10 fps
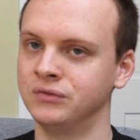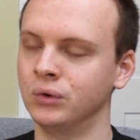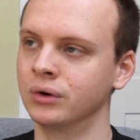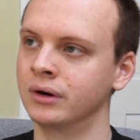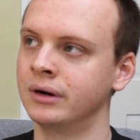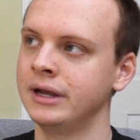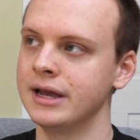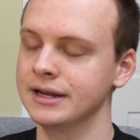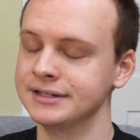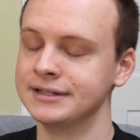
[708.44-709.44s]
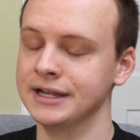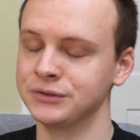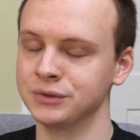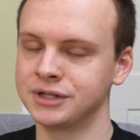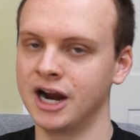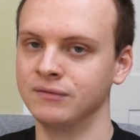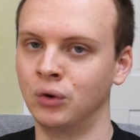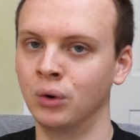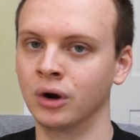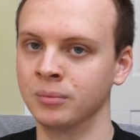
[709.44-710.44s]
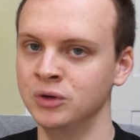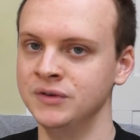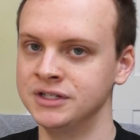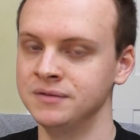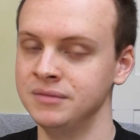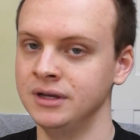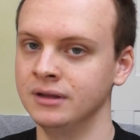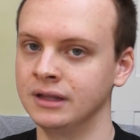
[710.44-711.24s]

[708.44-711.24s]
Four, in a sense, was kind of a horror movie to me,